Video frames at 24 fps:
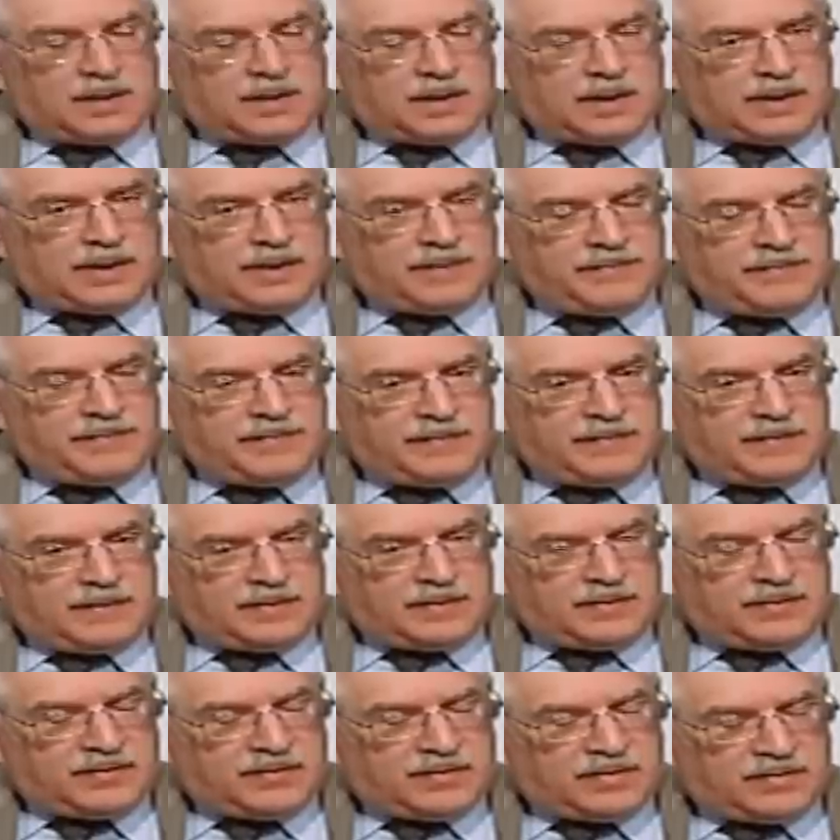Um,
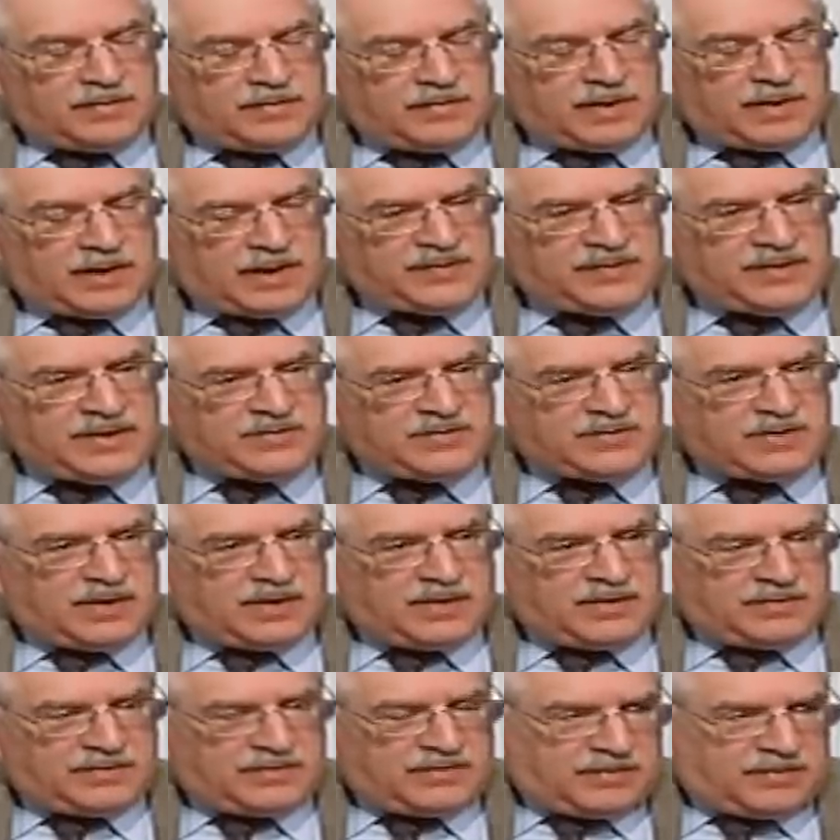uh, I think
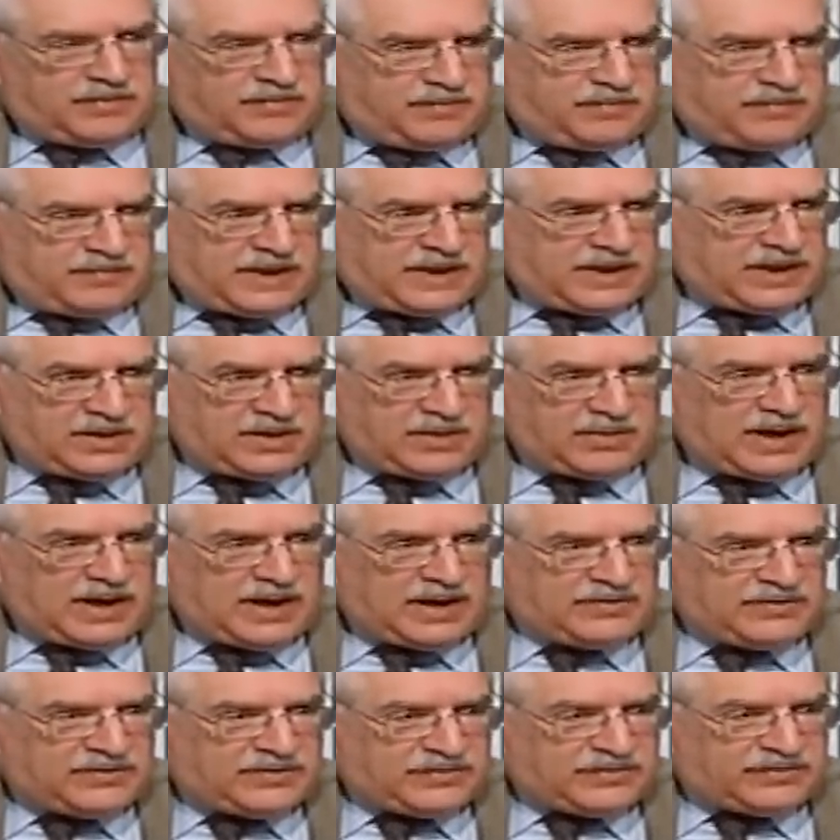uh, um, many
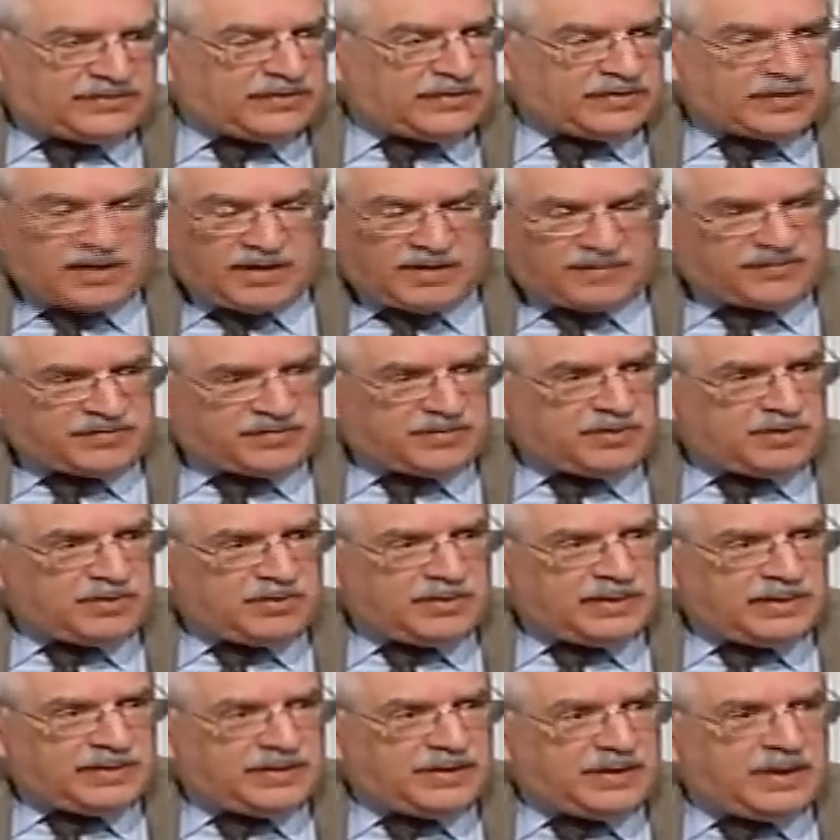neurologists are comfortable
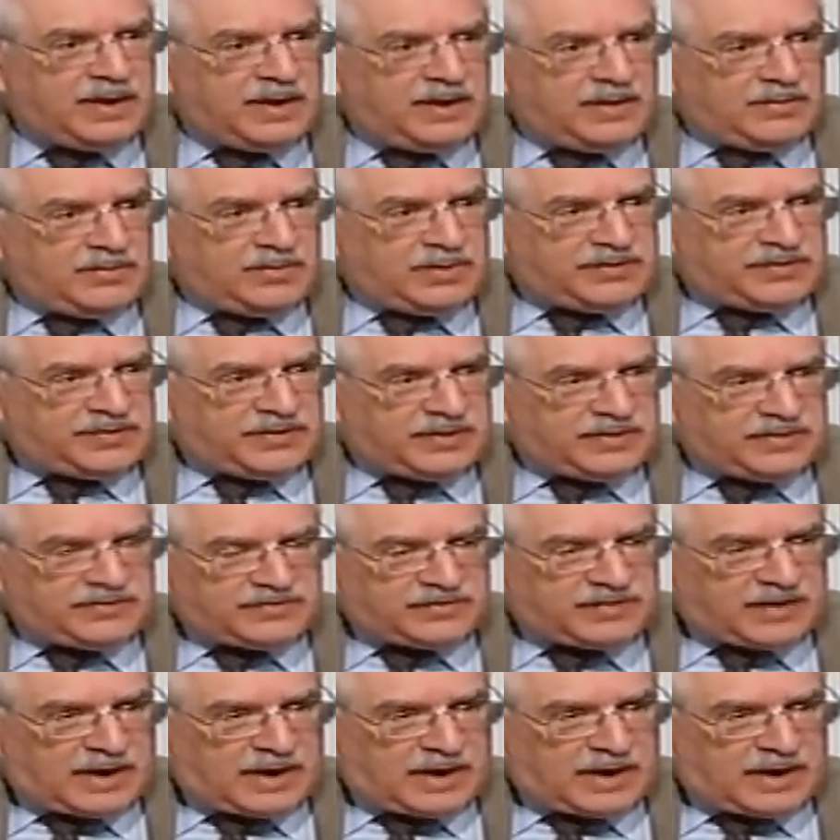with with this.